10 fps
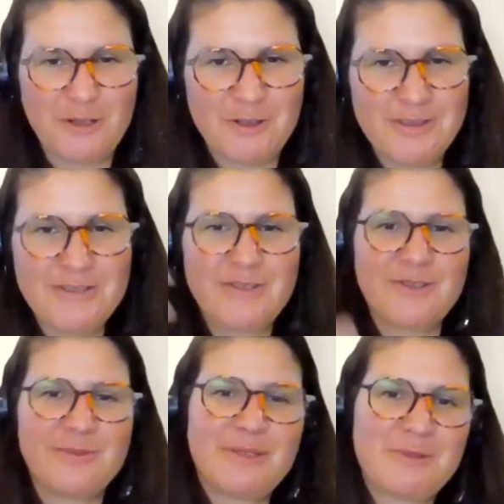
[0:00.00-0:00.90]
occurred,
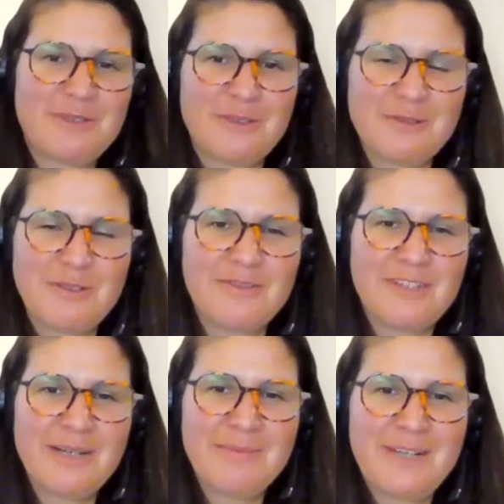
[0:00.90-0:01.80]
so between the two of
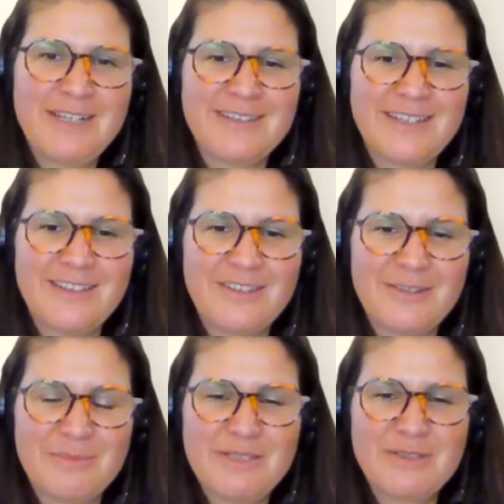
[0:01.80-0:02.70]
them, and that
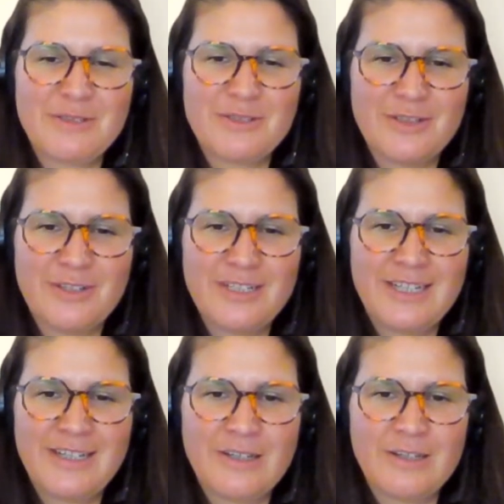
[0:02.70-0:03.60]
the
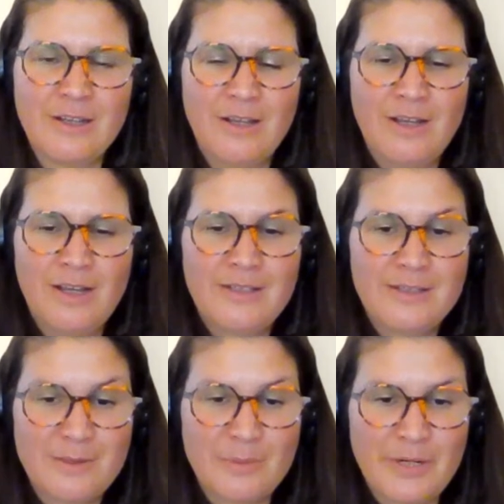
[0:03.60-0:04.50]
misunderstanding uh,
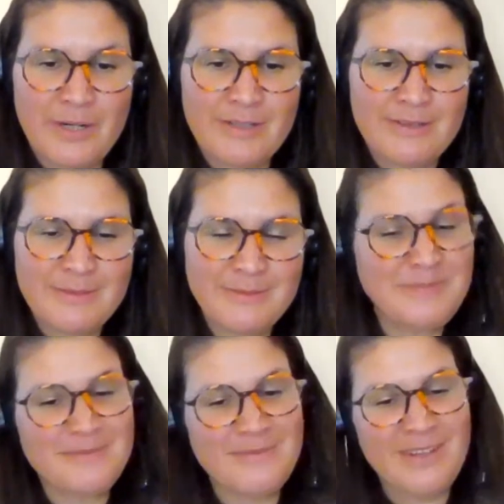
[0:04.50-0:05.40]
disappeared.
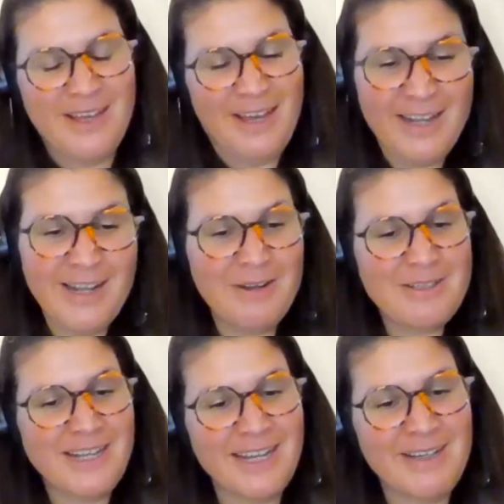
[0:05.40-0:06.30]
And I
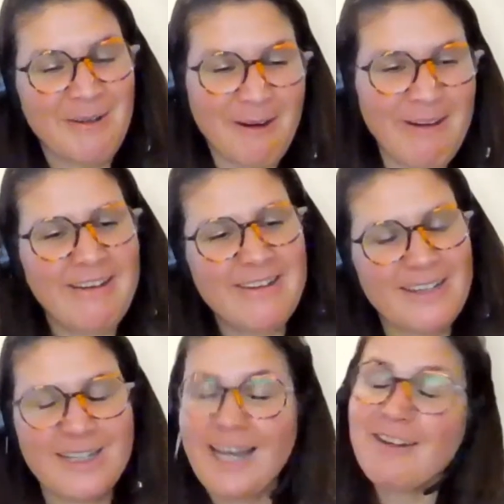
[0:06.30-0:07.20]
was like, oh,
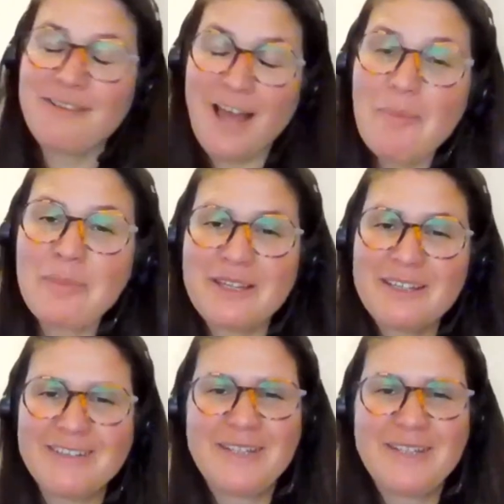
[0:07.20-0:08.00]
kind of happy.